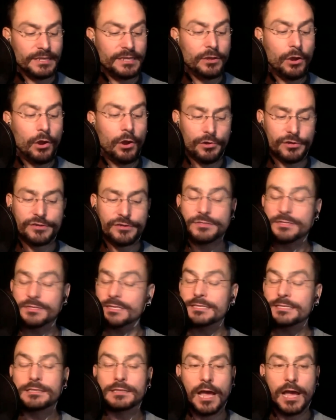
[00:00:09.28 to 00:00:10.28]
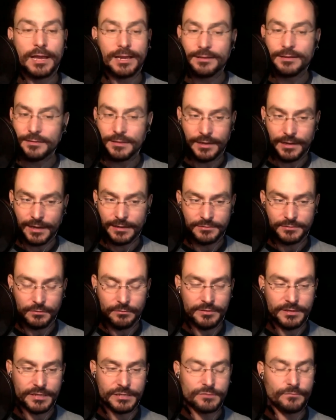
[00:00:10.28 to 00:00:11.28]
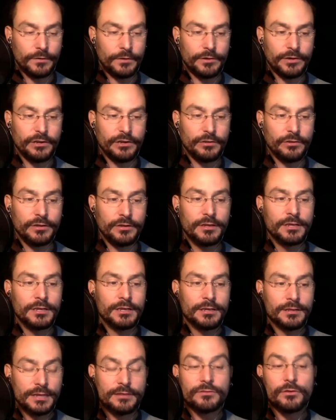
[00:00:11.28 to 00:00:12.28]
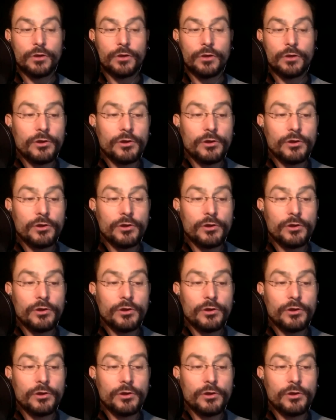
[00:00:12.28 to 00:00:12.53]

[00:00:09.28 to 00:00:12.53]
argues this line that I don't think is very good, that there